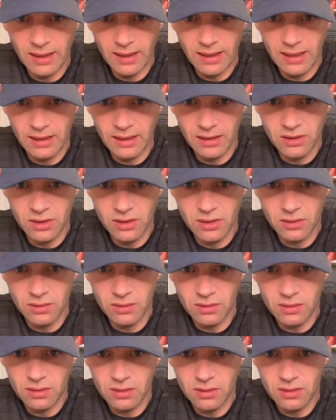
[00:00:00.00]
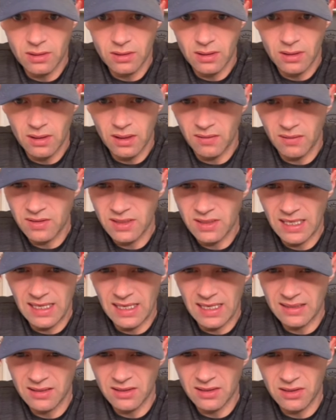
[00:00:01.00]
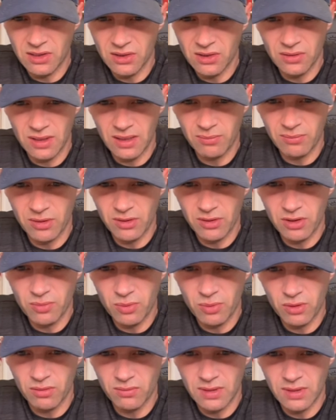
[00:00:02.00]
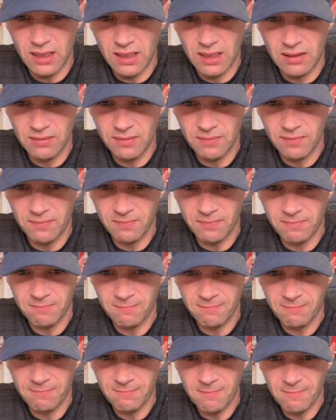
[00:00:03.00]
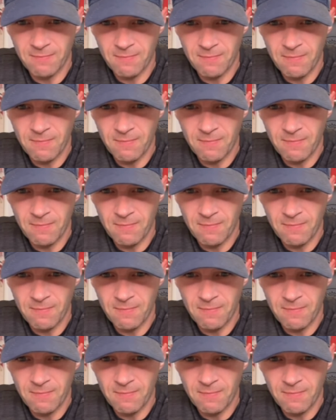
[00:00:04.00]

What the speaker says: You been writing any tunes? I've started to, lad, but I just put them down.